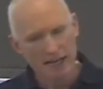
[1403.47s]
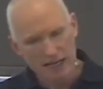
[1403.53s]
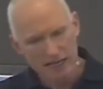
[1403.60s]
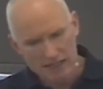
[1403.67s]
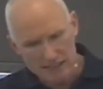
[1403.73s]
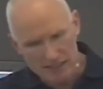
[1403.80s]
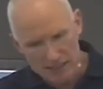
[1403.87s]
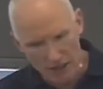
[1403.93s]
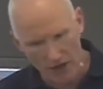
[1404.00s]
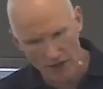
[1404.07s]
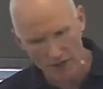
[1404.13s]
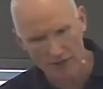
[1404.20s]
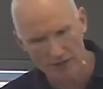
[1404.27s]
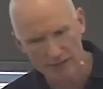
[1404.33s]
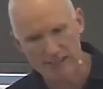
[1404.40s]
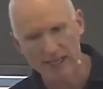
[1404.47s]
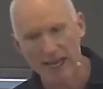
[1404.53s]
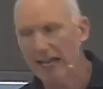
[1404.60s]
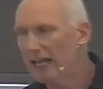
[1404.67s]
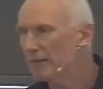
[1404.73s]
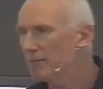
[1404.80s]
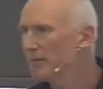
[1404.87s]
is not the
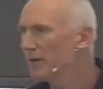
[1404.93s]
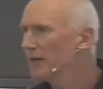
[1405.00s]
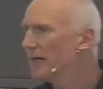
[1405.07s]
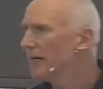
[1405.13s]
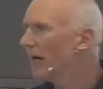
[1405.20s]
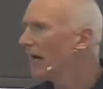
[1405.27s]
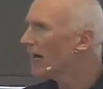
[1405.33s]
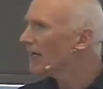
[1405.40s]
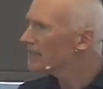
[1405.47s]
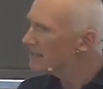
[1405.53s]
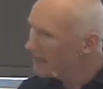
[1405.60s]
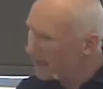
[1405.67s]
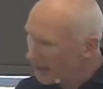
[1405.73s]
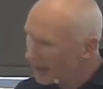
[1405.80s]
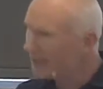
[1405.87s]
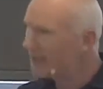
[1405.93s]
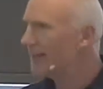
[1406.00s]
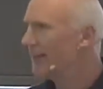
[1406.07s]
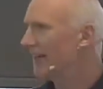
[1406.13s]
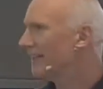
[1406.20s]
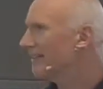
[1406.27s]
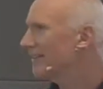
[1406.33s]
same as
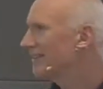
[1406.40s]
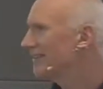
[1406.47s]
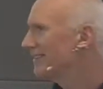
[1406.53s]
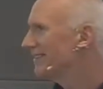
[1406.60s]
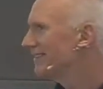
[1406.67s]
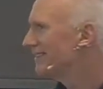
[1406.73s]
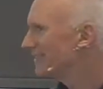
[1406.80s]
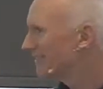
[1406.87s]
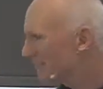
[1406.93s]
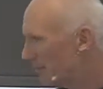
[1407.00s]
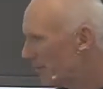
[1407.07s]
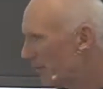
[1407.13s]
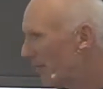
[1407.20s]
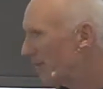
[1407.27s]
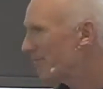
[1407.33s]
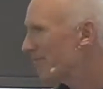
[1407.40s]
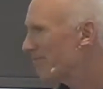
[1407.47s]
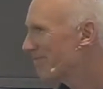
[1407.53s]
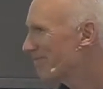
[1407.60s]
liking someone.